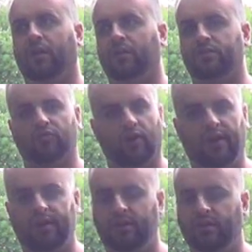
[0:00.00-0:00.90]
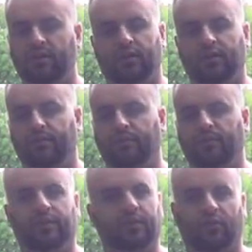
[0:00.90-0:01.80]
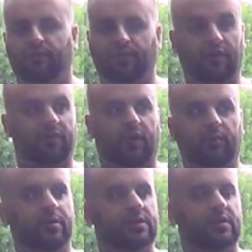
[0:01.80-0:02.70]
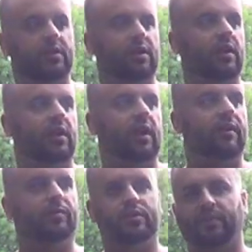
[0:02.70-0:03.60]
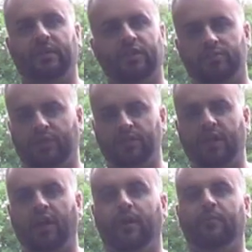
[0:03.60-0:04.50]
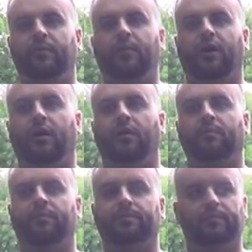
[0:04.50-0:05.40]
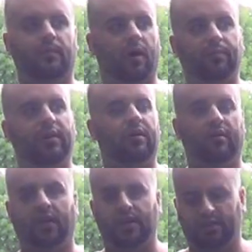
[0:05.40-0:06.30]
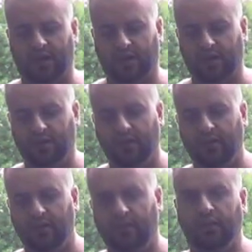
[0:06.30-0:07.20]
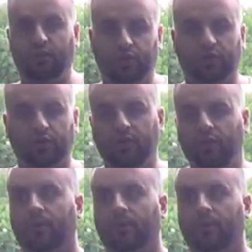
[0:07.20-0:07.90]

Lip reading: is great. You know, very, very busy. Haven't been spending as much time up here as I used to,